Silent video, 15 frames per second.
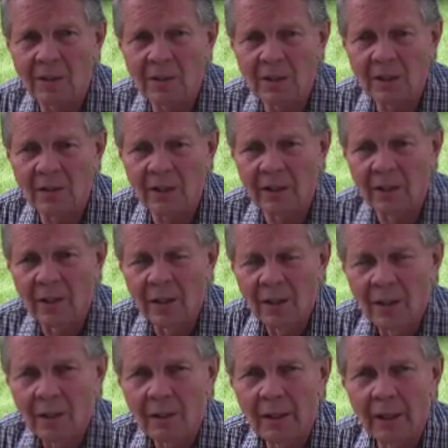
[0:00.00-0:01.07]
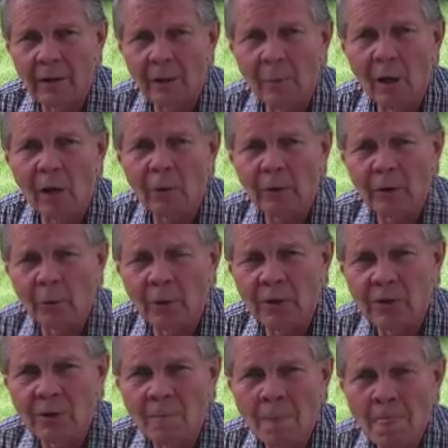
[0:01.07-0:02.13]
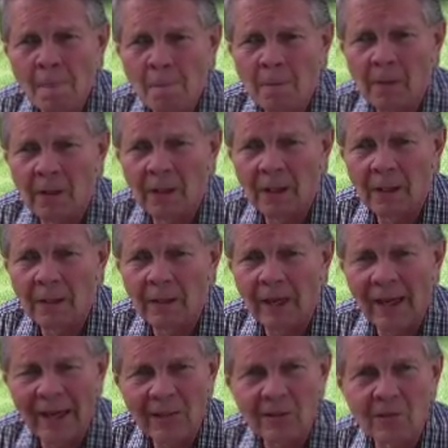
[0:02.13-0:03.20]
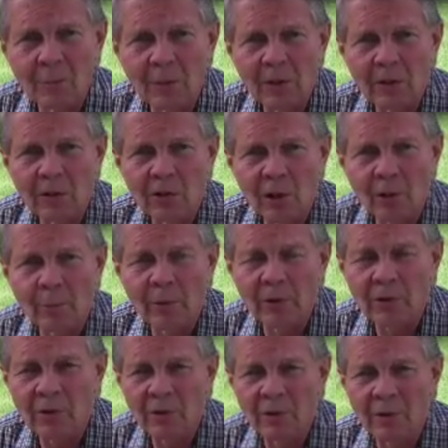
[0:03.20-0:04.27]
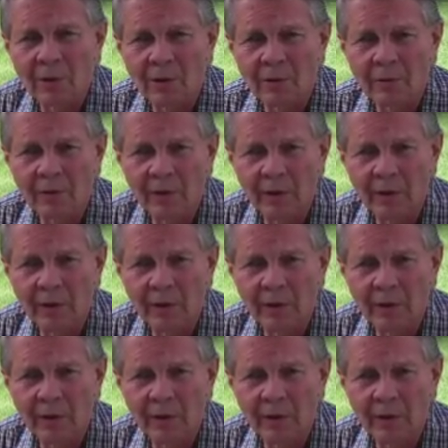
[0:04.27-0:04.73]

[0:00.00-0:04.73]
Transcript: to see that Gary Mallory was asked to be the chairperson of